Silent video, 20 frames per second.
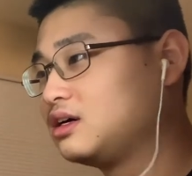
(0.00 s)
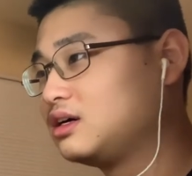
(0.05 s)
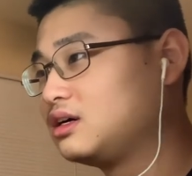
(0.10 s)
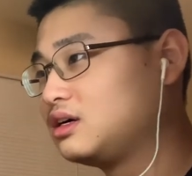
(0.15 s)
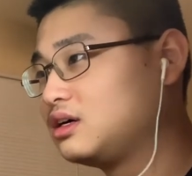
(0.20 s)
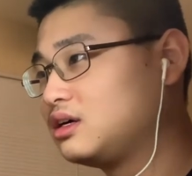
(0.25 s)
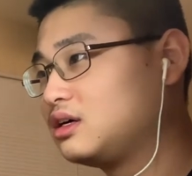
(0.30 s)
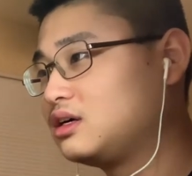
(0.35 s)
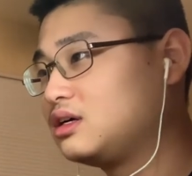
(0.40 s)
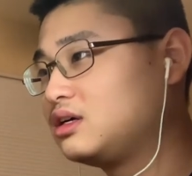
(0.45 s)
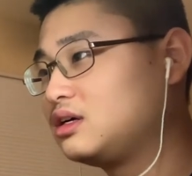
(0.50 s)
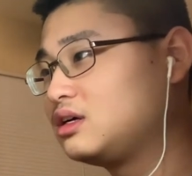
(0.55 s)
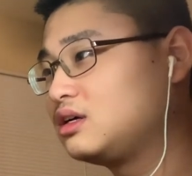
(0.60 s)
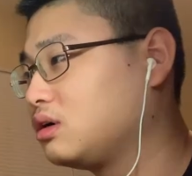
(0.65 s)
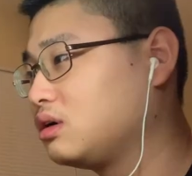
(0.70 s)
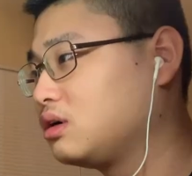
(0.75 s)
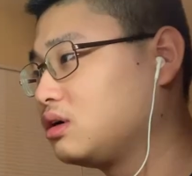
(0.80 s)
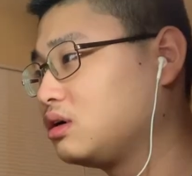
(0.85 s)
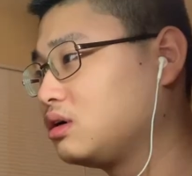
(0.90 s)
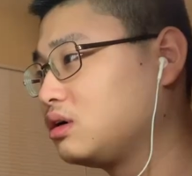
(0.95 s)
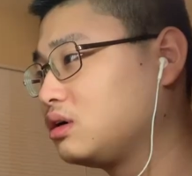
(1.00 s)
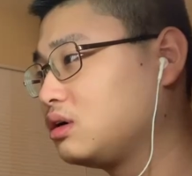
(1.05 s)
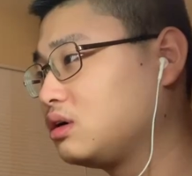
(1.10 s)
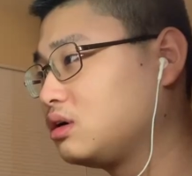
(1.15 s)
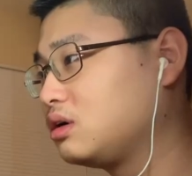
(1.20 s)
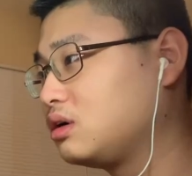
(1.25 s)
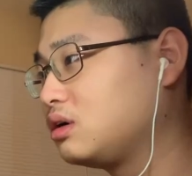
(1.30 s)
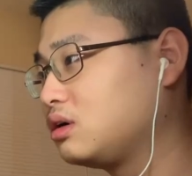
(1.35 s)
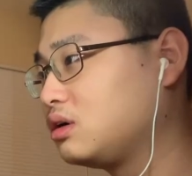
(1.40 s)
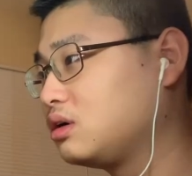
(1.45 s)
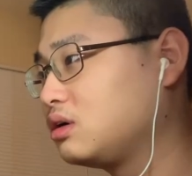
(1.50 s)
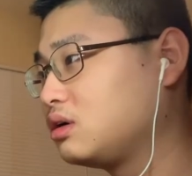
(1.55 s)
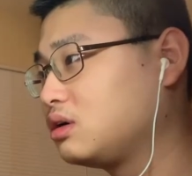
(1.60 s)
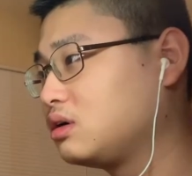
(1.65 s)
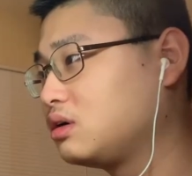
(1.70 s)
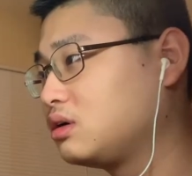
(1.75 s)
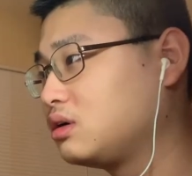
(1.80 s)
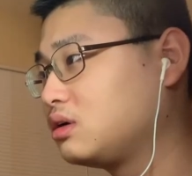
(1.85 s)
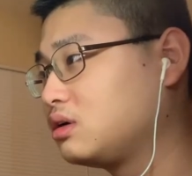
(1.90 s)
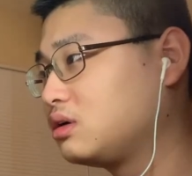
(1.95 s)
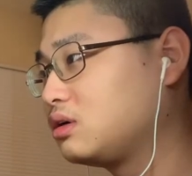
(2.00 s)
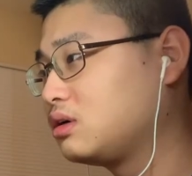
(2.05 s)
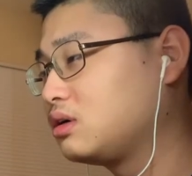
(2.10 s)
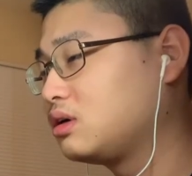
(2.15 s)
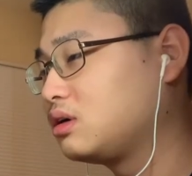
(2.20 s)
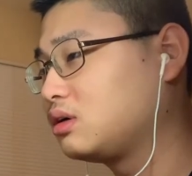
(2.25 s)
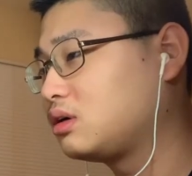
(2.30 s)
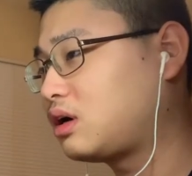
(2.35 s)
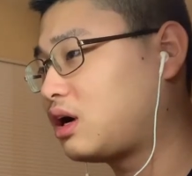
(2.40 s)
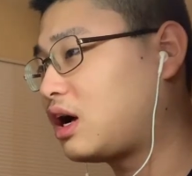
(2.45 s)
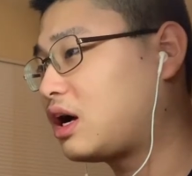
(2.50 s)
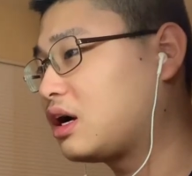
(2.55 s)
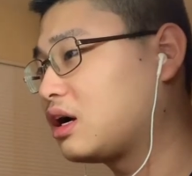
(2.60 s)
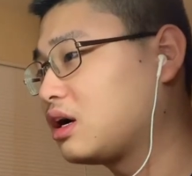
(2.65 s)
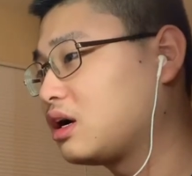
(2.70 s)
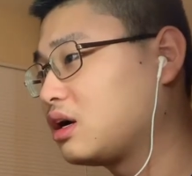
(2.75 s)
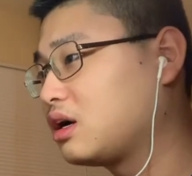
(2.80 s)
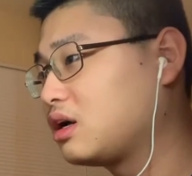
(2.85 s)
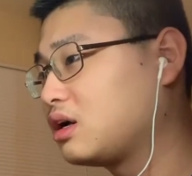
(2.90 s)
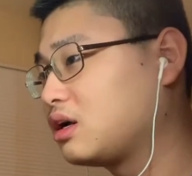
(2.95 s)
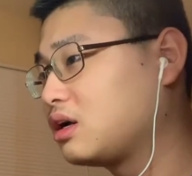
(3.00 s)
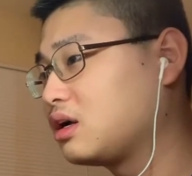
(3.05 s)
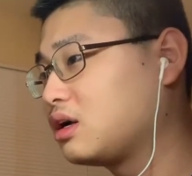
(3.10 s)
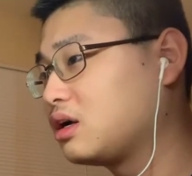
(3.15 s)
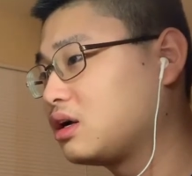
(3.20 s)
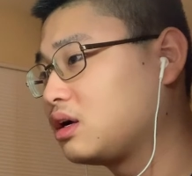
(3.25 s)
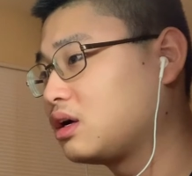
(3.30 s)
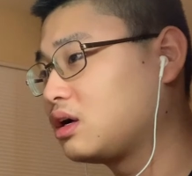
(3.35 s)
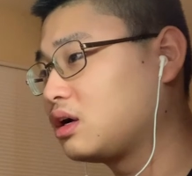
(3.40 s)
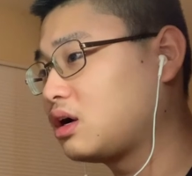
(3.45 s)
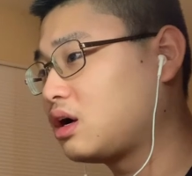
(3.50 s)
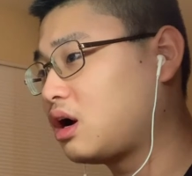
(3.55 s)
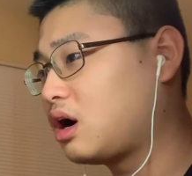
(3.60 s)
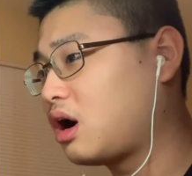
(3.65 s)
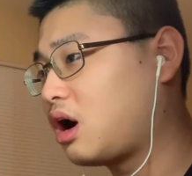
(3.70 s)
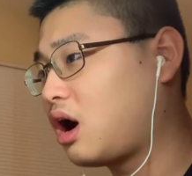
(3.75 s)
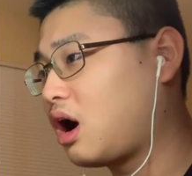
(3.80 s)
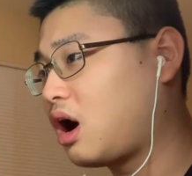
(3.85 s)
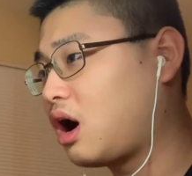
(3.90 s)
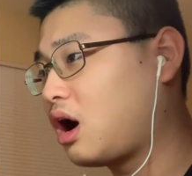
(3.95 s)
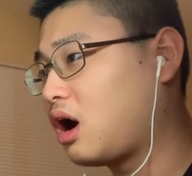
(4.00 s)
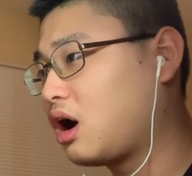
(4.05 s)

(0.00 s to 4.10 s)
Nothing is said.